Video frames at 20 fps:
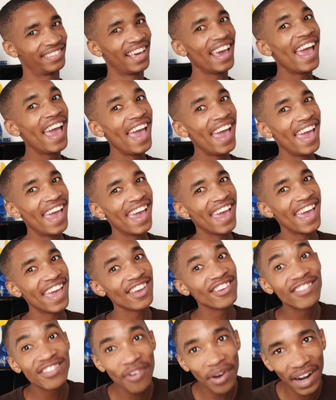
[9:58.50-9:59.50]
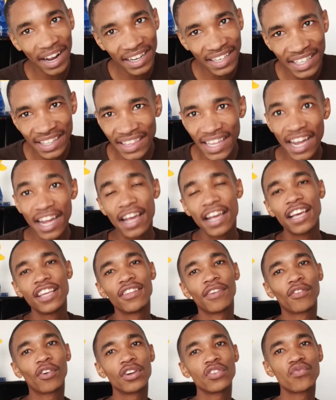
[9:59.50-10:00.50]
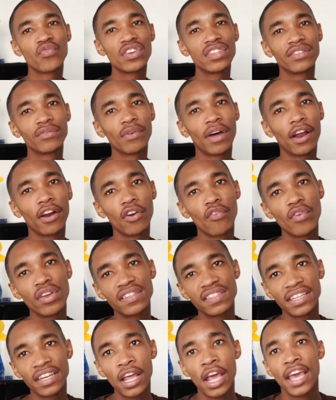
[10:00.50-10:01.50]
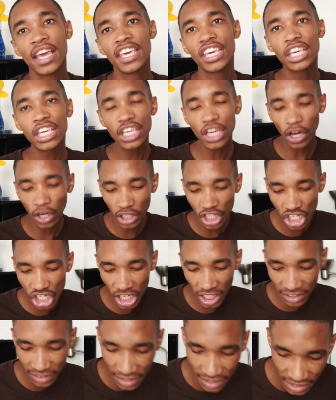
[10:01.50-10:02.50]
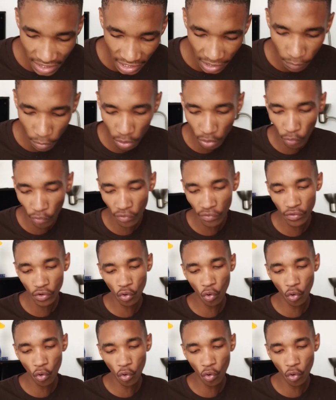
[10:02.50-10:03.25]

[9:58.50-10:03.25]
Hey, you see what I did there? There's of course reason without a reason. He shares the same name with Ufifi